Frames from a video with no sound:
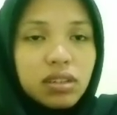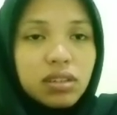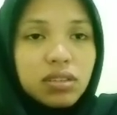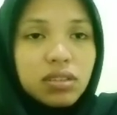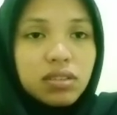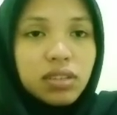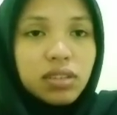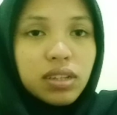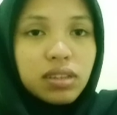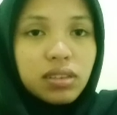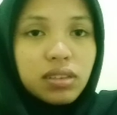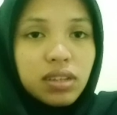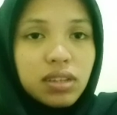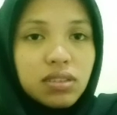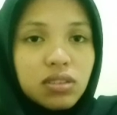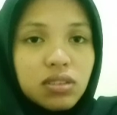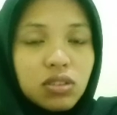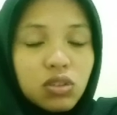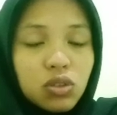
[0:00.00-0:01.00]

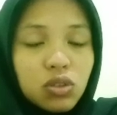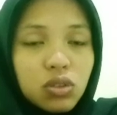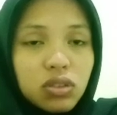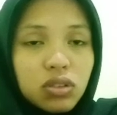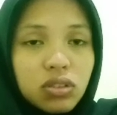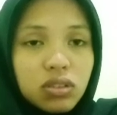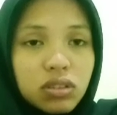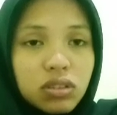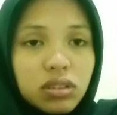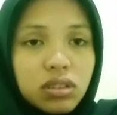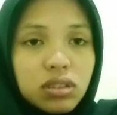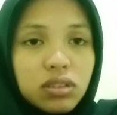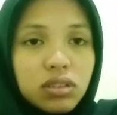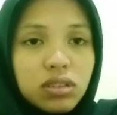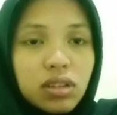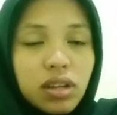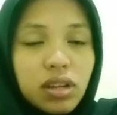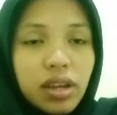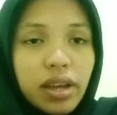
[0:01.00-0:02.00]
sentence
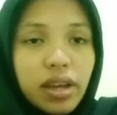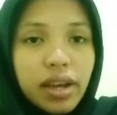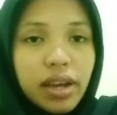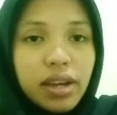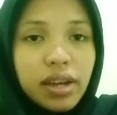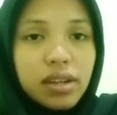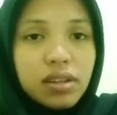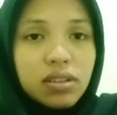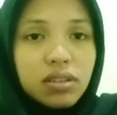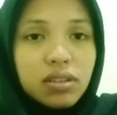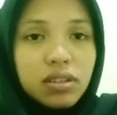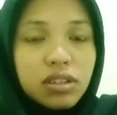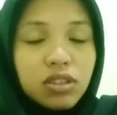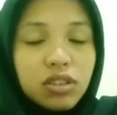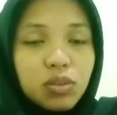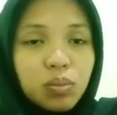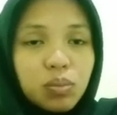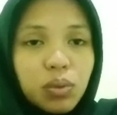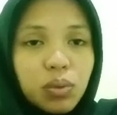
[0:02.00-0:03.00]
structures, and
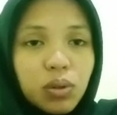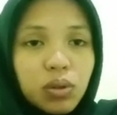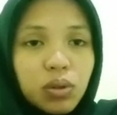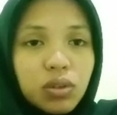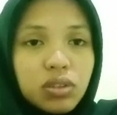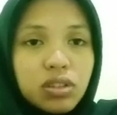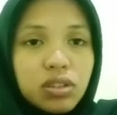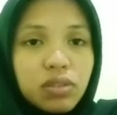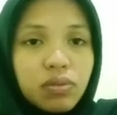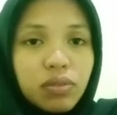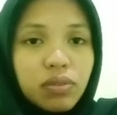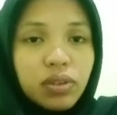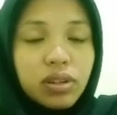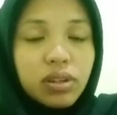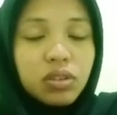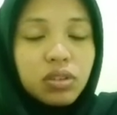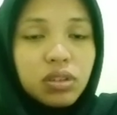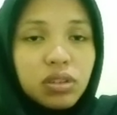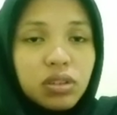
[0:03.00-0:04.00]
explore
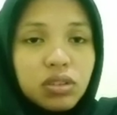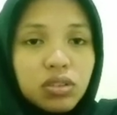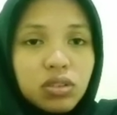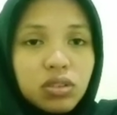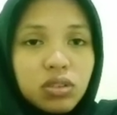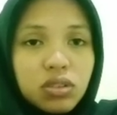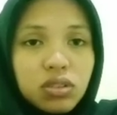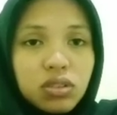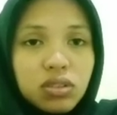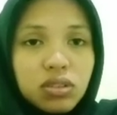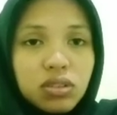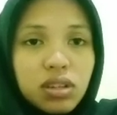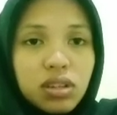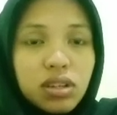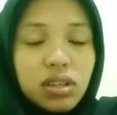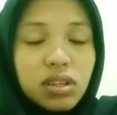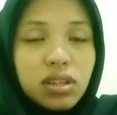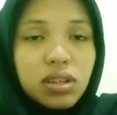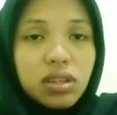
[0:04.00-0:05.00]
different cultures.
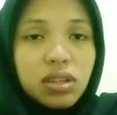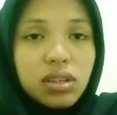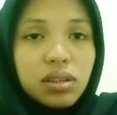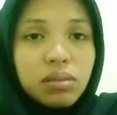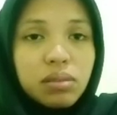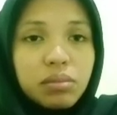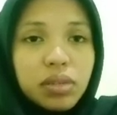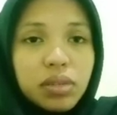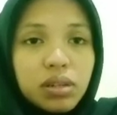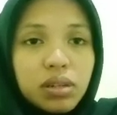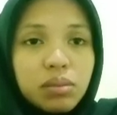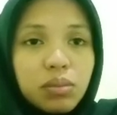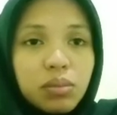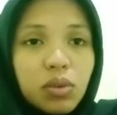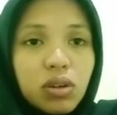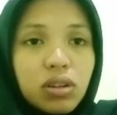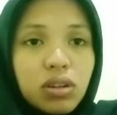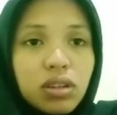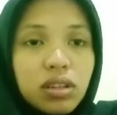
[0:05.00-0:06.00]
But
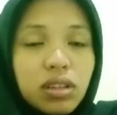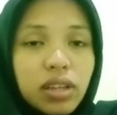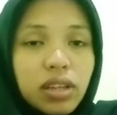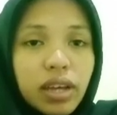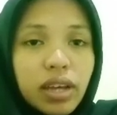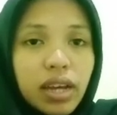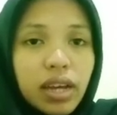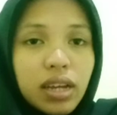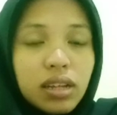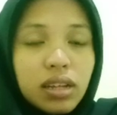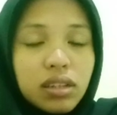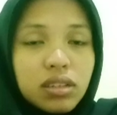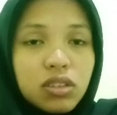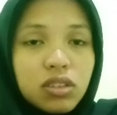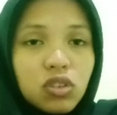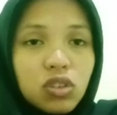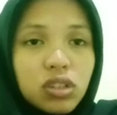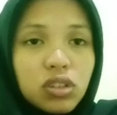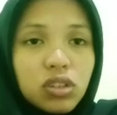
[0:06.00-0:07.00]
more than that,
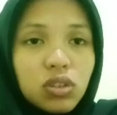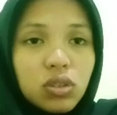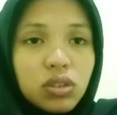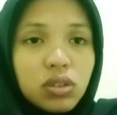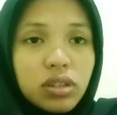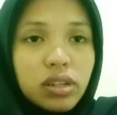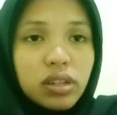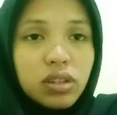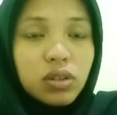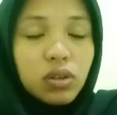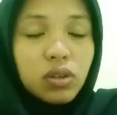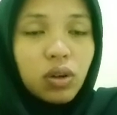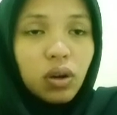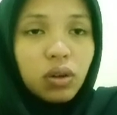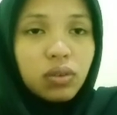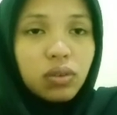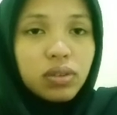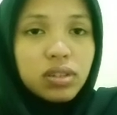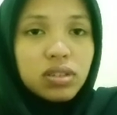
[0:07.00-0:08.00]
literature
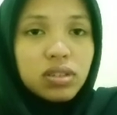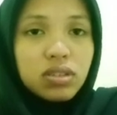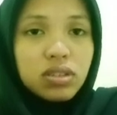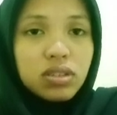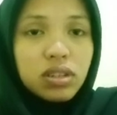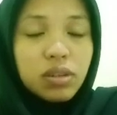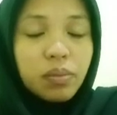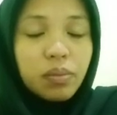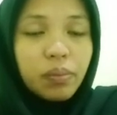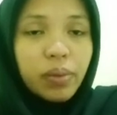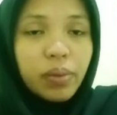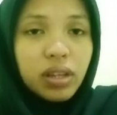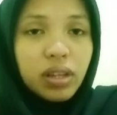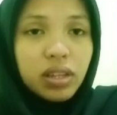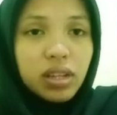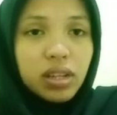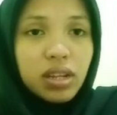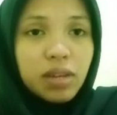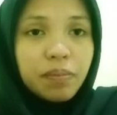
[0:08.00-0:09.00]
encourages
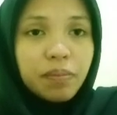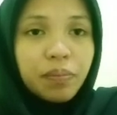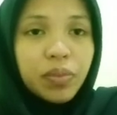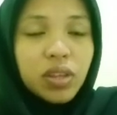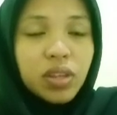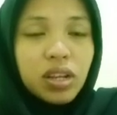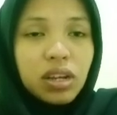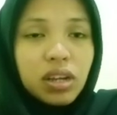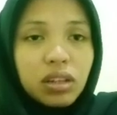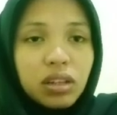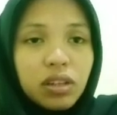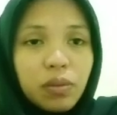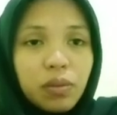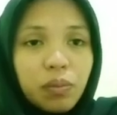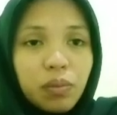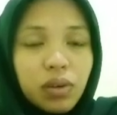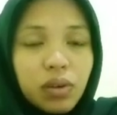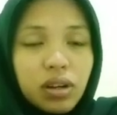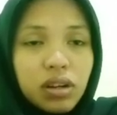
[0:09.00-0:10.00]
empathy,
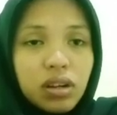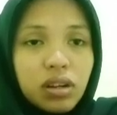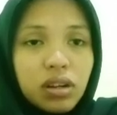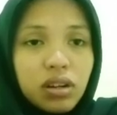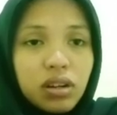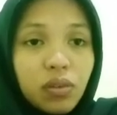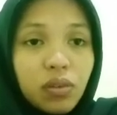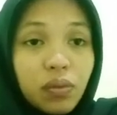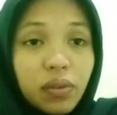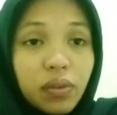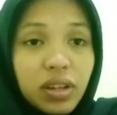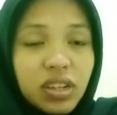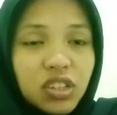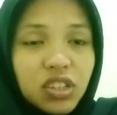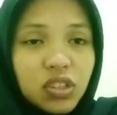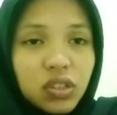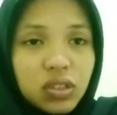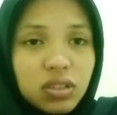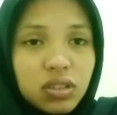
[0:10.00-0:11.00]

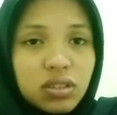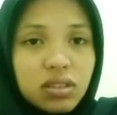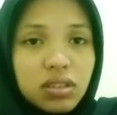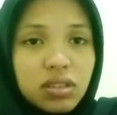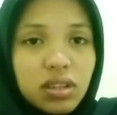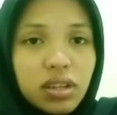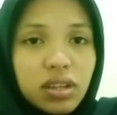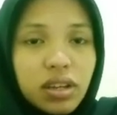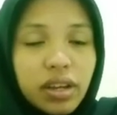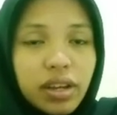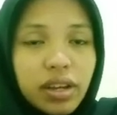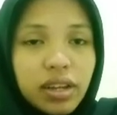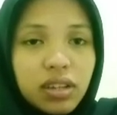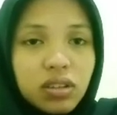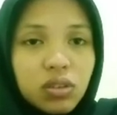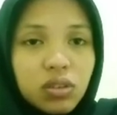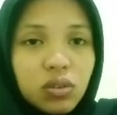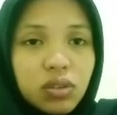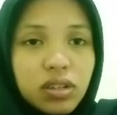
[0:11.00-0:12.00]
reflection,
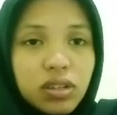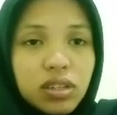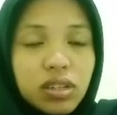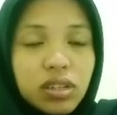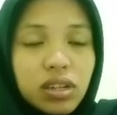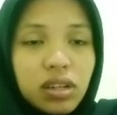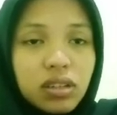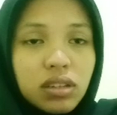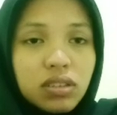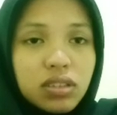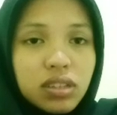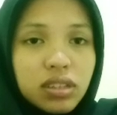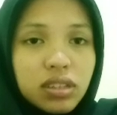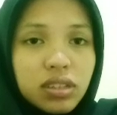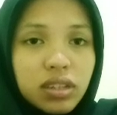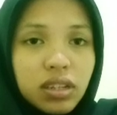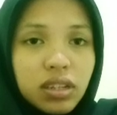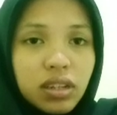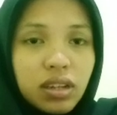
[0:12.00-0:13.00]
and critical
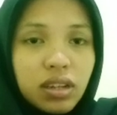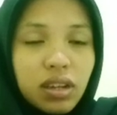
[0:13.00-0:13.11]
thinking.